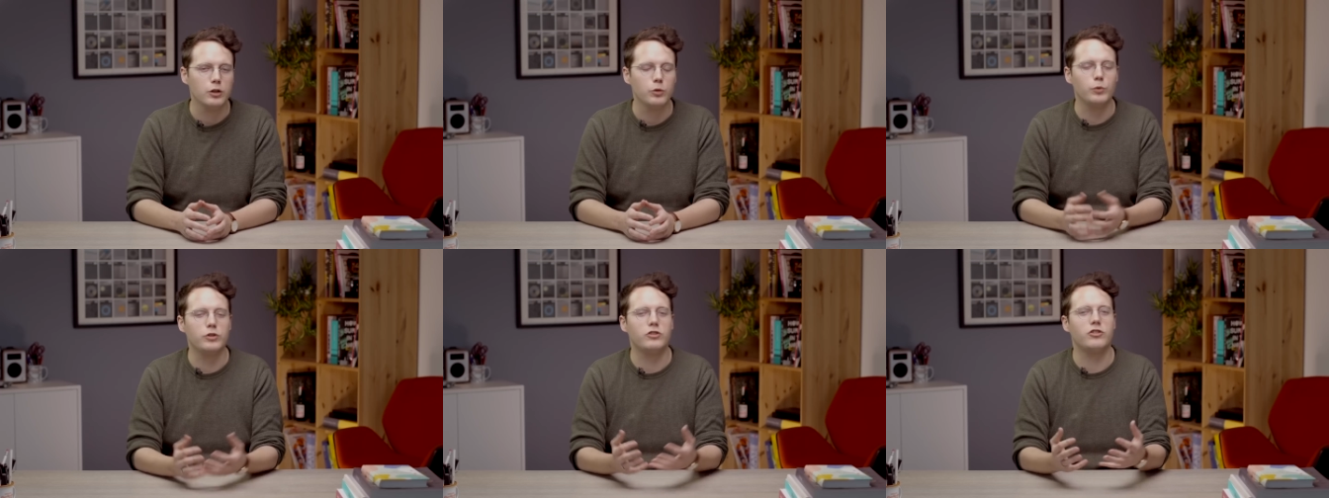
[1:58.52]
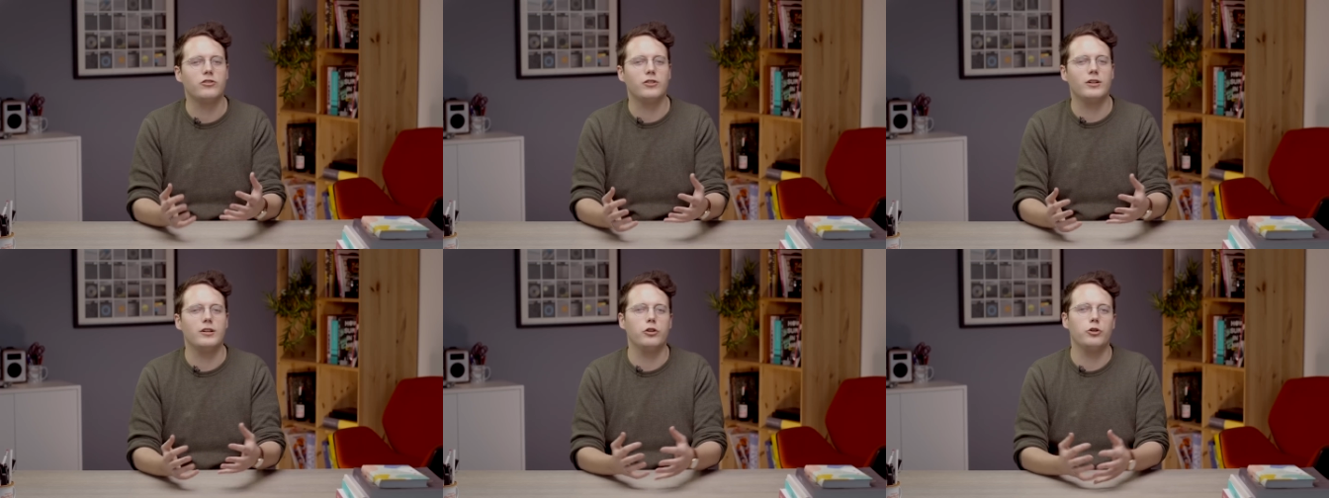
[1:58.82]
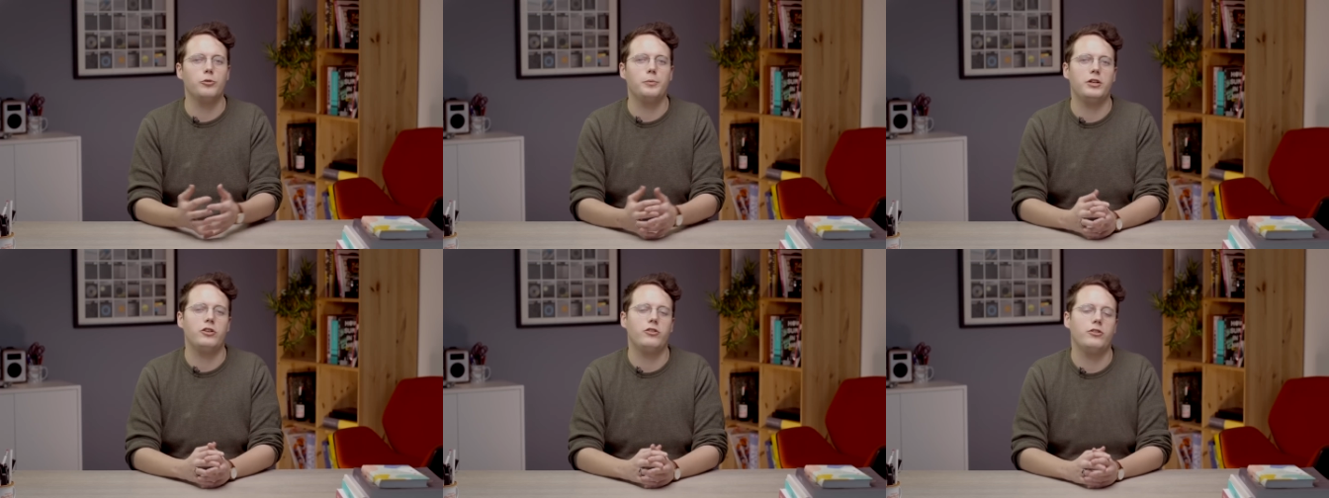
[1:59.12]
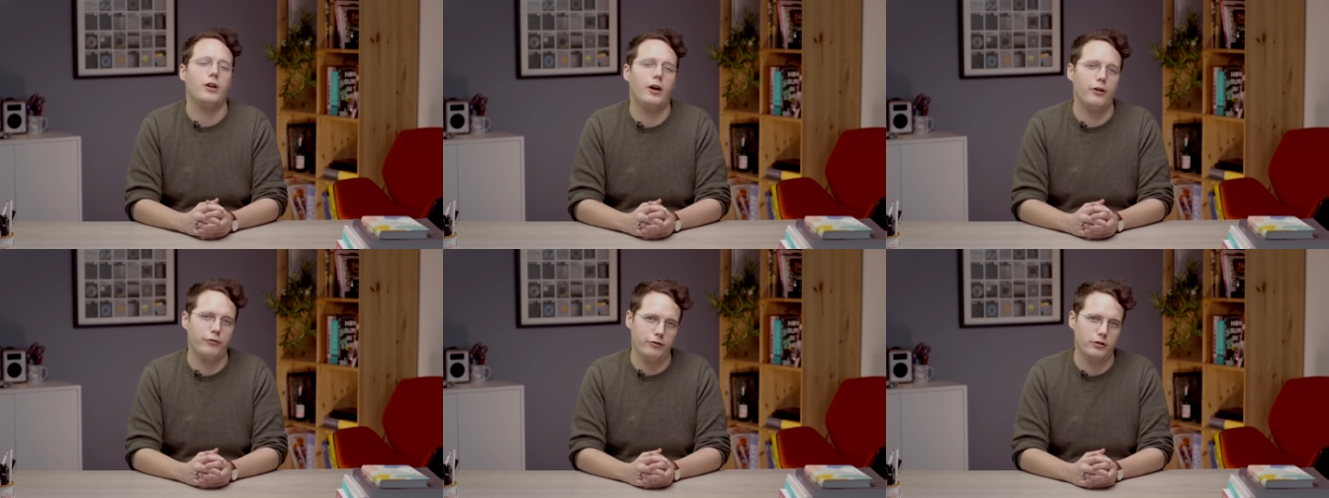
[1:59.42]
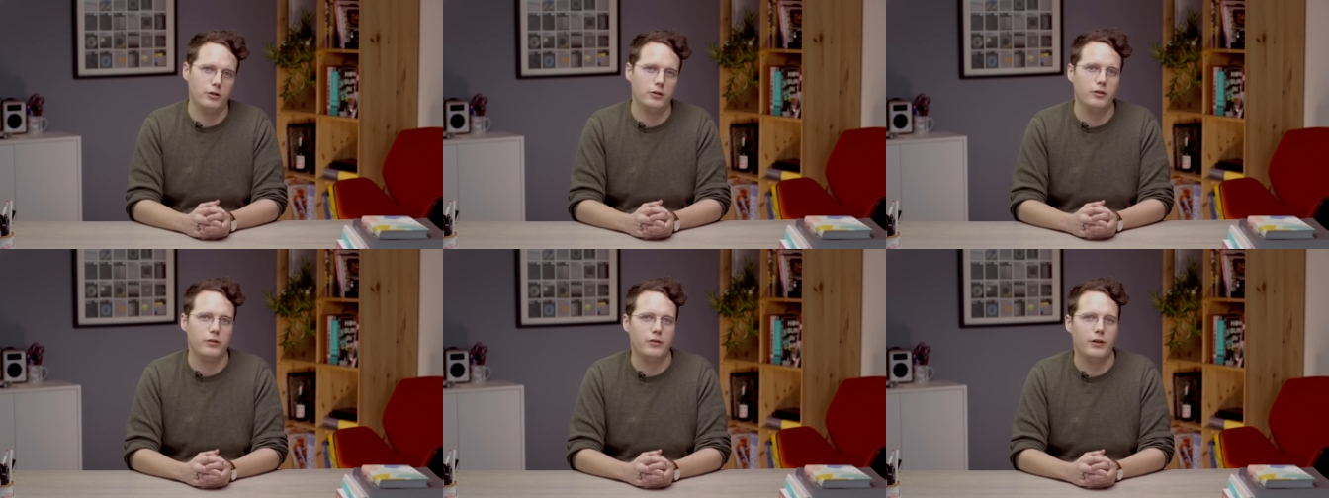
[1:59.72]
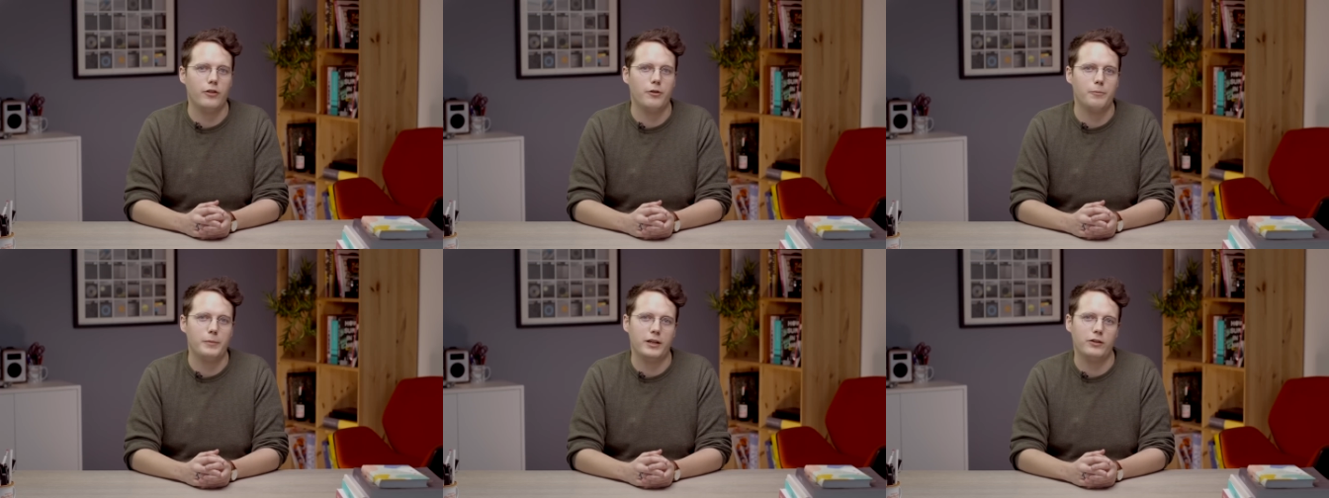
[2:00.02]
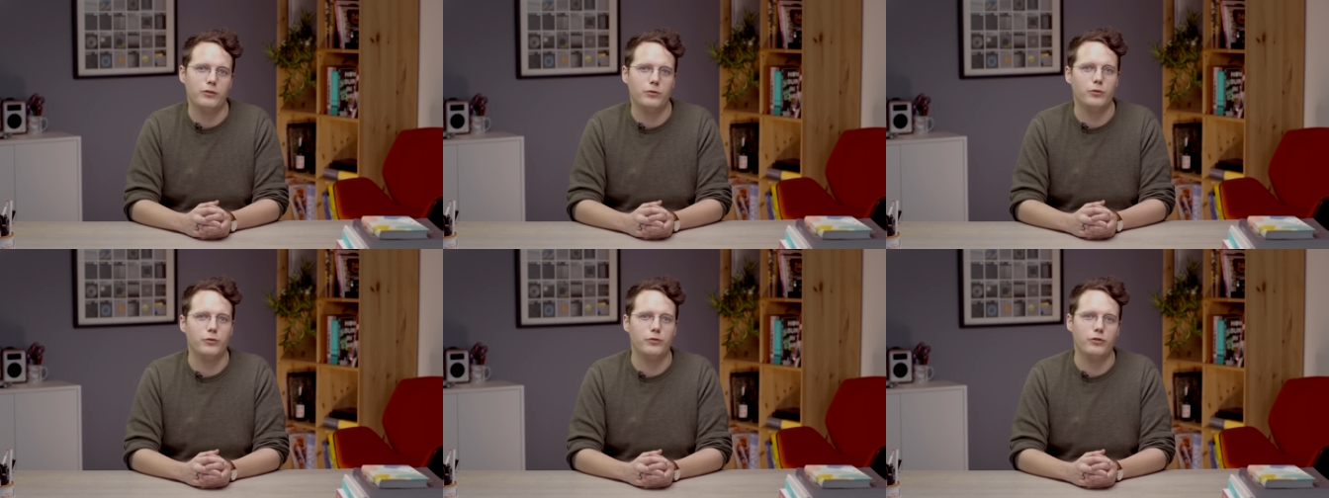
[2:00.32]
which is a little bit tougher than the
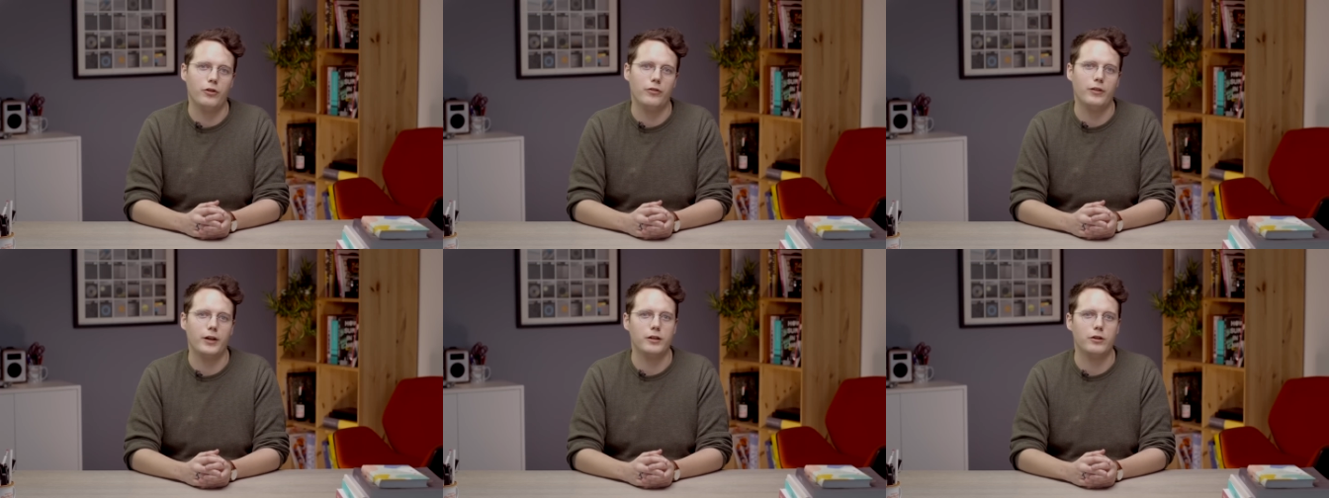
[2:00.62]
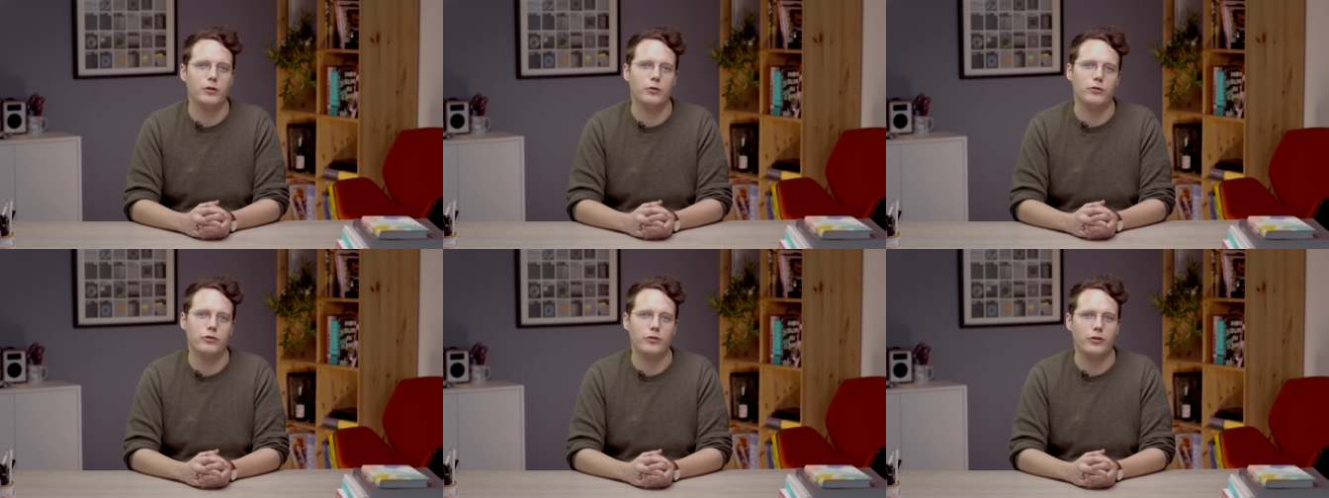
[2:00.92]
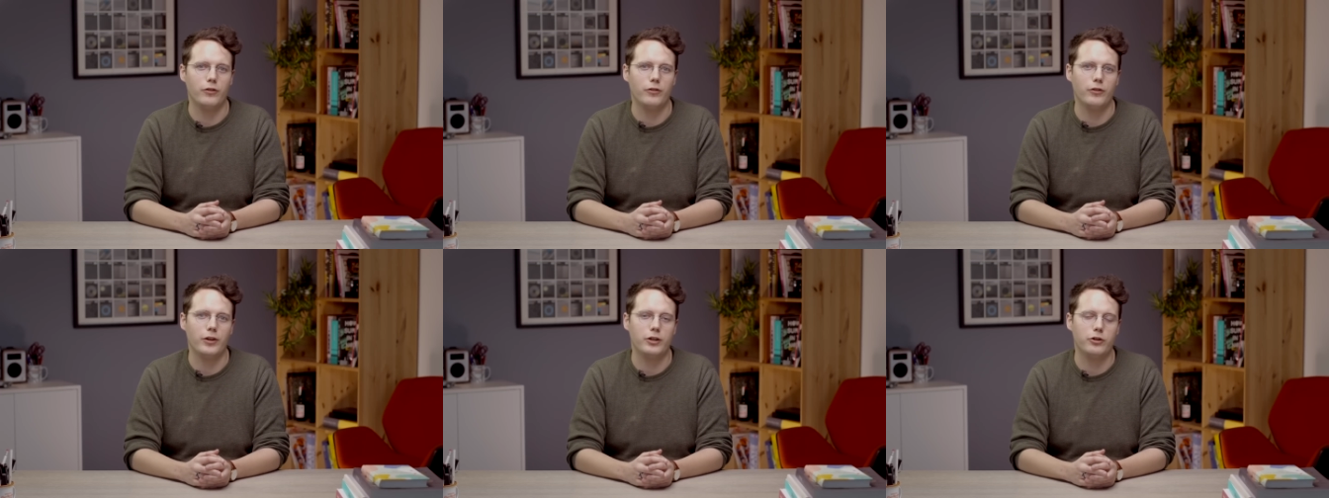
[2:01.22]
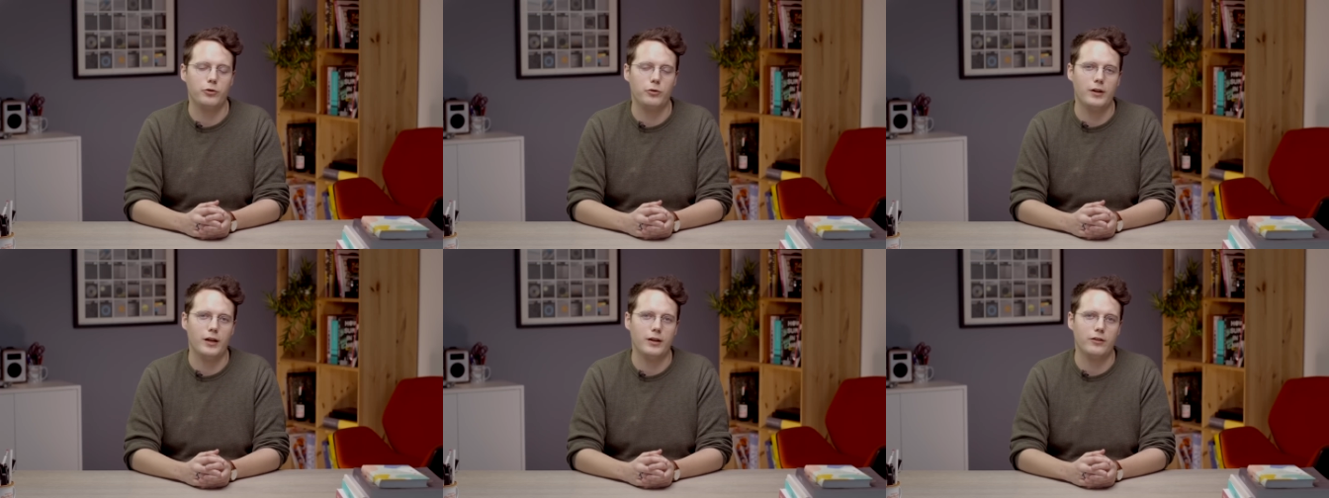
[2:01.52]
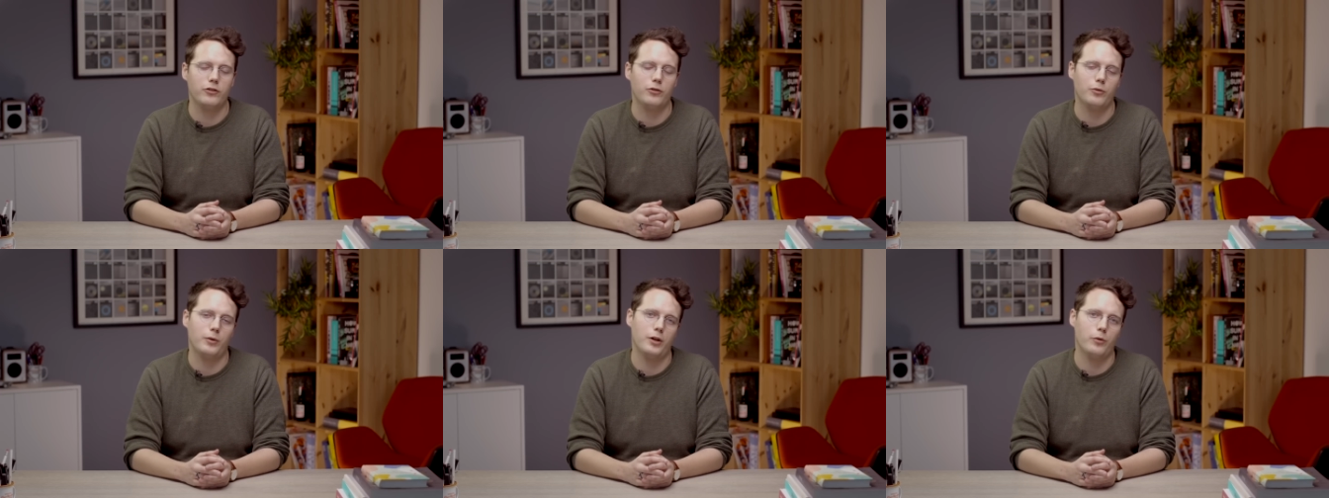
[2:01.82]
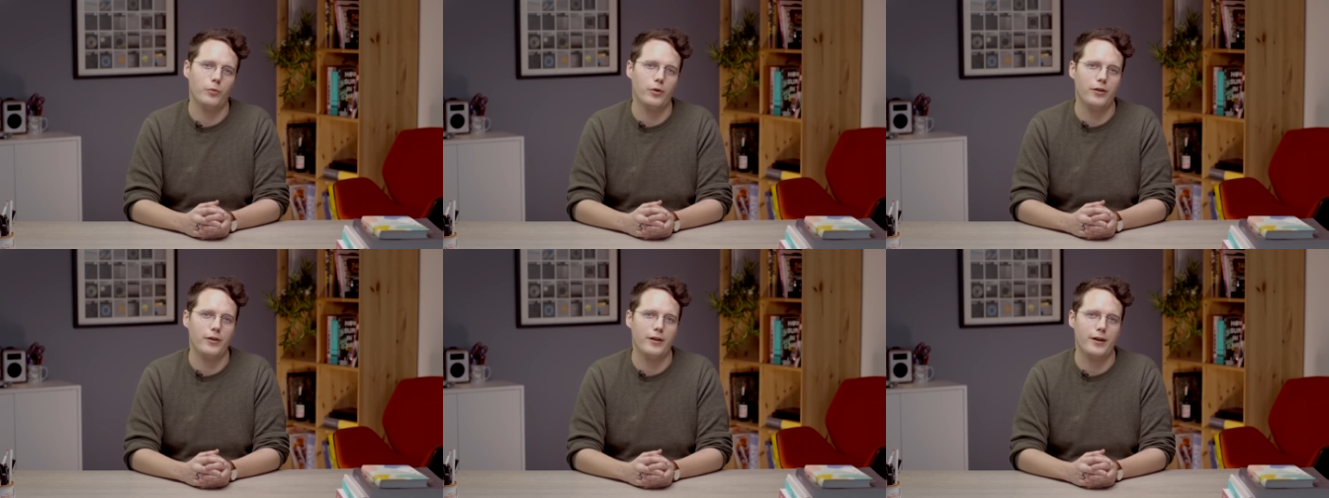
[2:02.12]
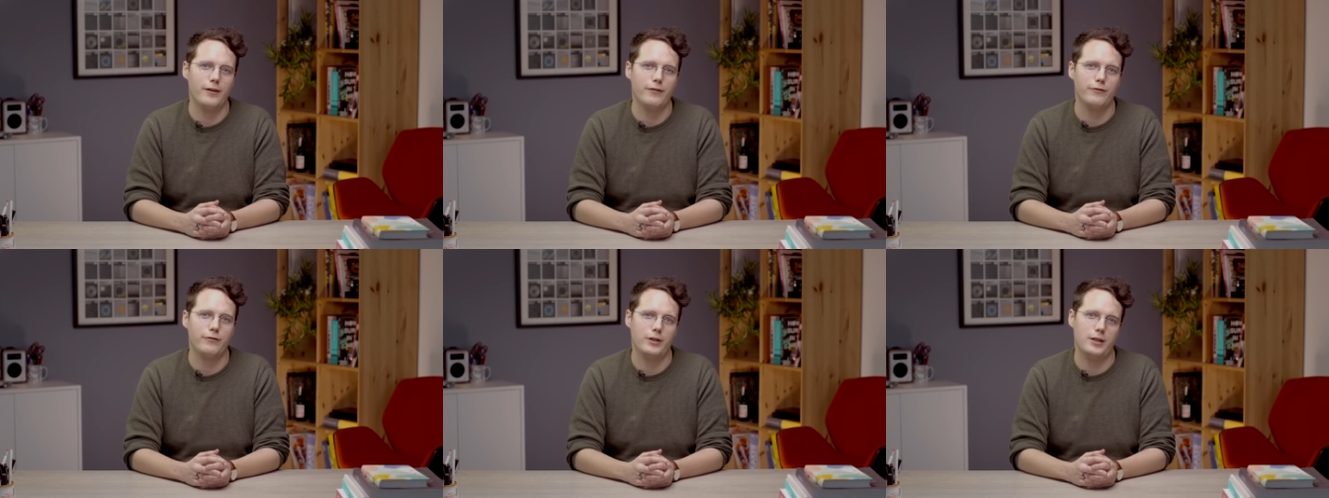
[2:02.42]
metal that they use on the
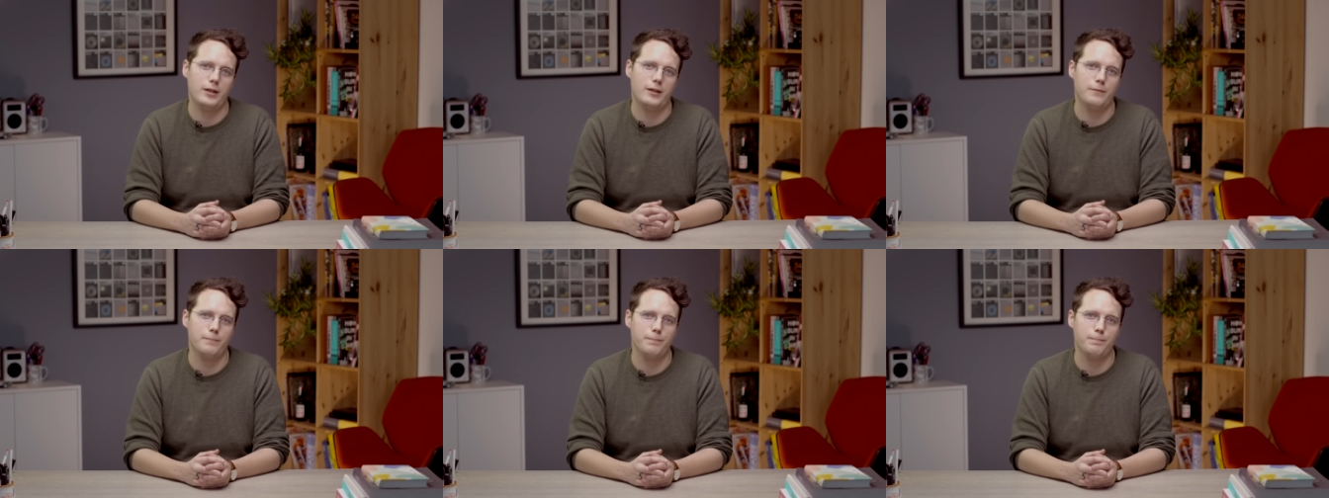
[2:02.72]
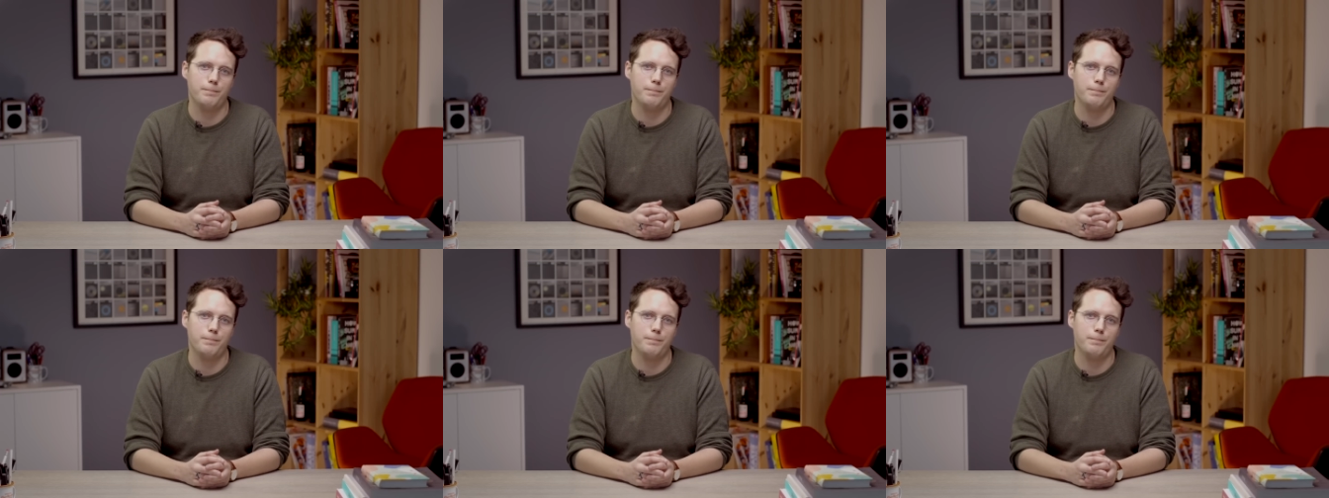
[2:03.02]
S21 FE.